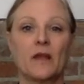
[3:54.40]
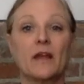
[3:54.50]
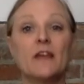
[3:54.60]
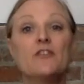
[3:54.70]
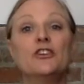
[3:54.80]

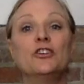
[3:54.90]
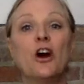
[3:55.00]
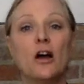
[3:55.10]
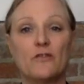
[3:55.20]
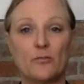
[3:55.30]
In the
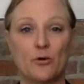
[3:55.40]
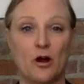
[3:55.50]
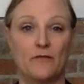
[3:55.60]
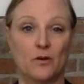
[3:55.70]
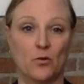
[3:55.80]

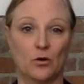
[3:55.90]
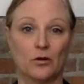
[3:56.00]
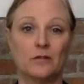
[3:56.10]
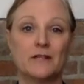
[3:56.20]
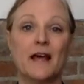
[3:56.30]
not-for-profit
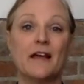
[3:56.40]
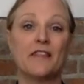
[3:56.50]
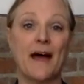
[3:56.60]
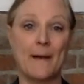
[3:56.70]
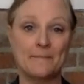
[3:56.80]
world,
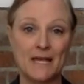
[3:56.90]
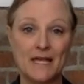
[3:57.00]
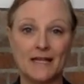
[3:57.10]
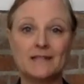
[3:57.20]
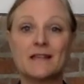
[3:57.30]
that
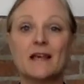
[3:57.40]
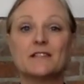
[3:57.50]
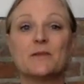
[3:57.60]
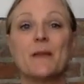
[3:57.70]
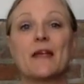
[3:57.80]
means
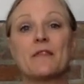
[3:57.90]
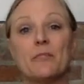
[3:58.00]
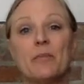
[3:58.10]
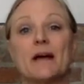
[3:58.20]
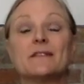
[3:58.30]
to make the
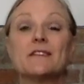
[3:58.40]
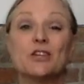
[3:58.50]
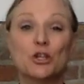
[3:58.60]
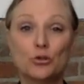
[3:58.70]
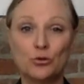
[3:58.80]
best
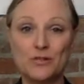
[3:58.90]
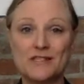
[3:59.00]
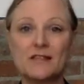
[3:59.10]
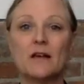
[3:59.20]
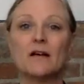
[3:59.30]

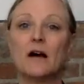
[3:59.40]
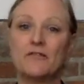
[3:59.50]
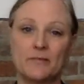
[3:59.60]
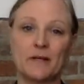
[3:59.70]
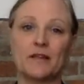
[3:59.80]
use of
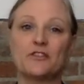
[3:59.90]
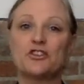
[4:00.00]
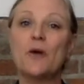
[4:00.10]
the money that you